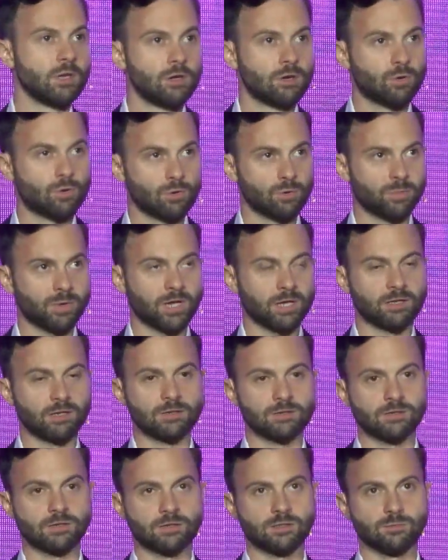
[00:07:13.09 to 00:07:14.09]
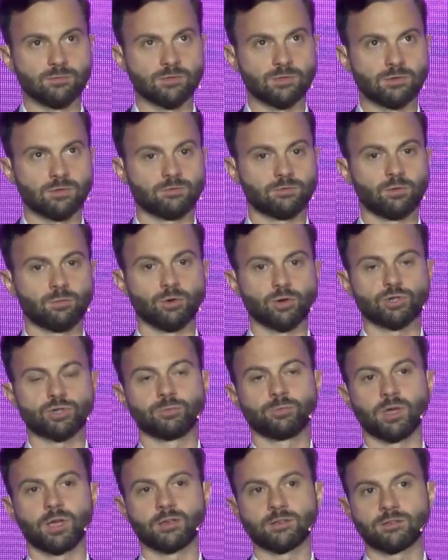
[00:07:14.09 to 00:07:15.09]
core banking systems of commercial
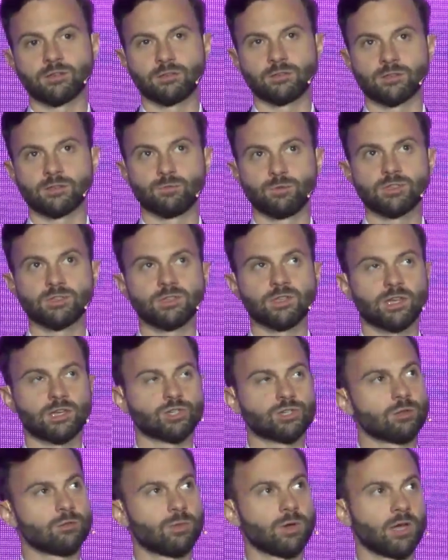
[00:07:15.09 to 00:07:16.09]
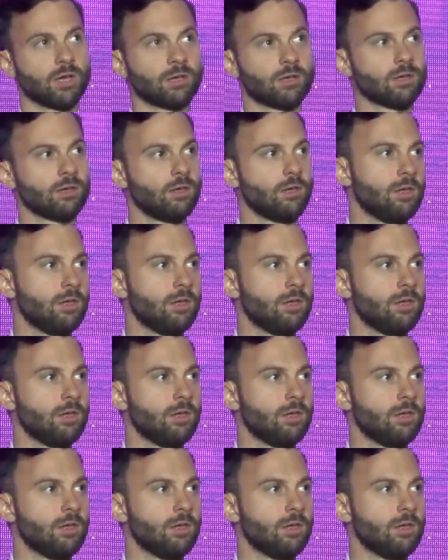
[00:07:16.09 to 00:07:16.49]
banks and the Swiss National Bank.